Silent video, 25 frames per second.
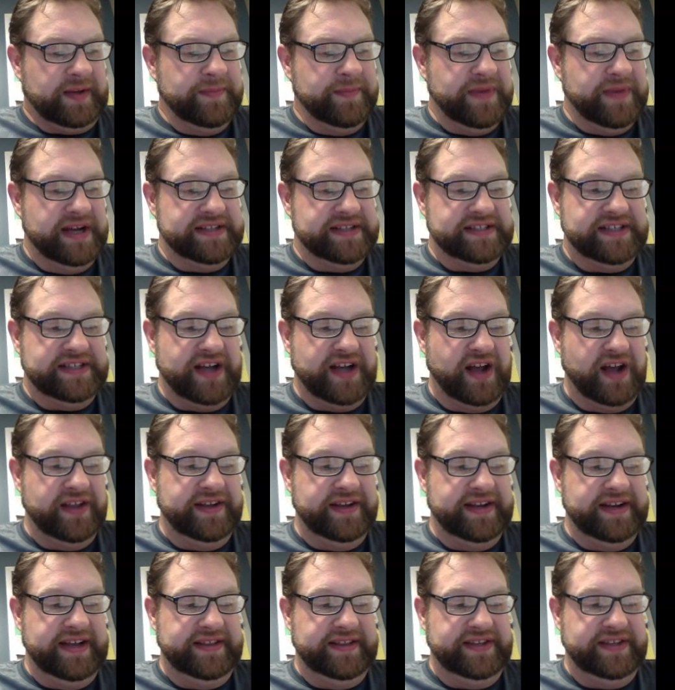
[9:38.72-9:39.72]
but
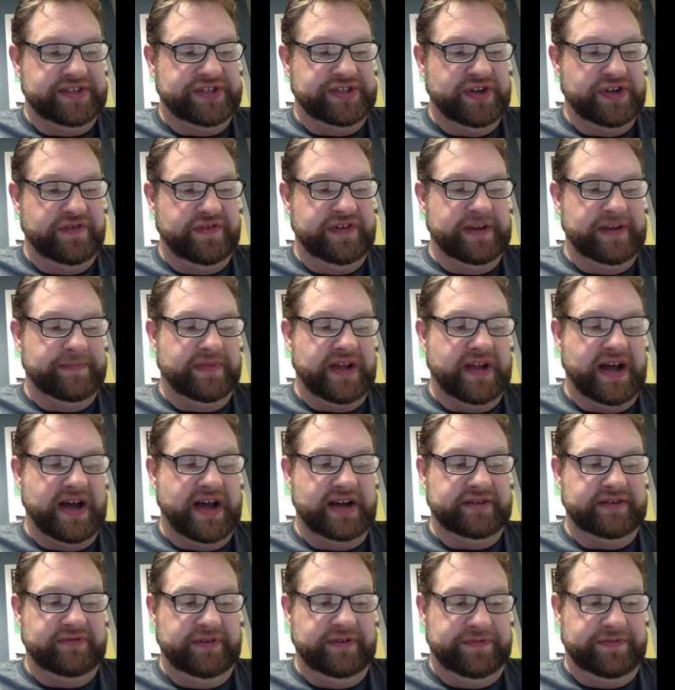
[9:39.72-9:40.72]
Stalin and the Soviet
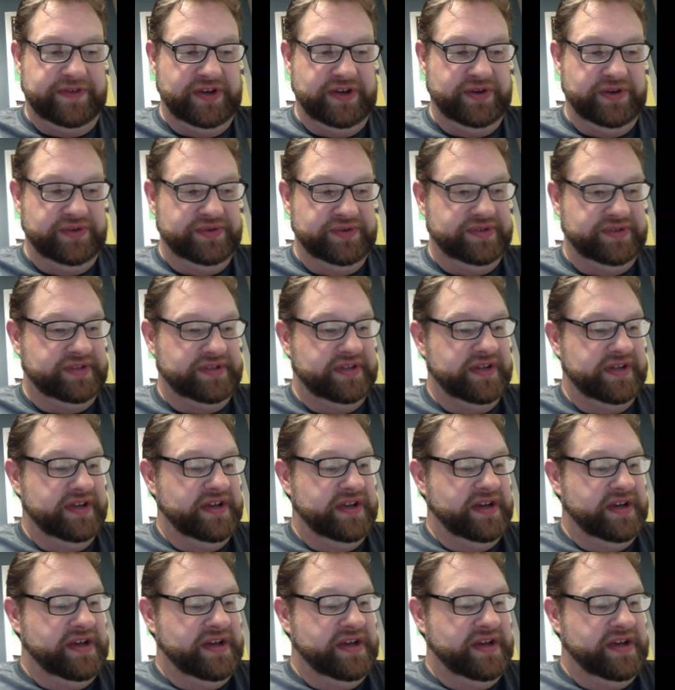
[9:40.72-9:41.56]
bloc refused.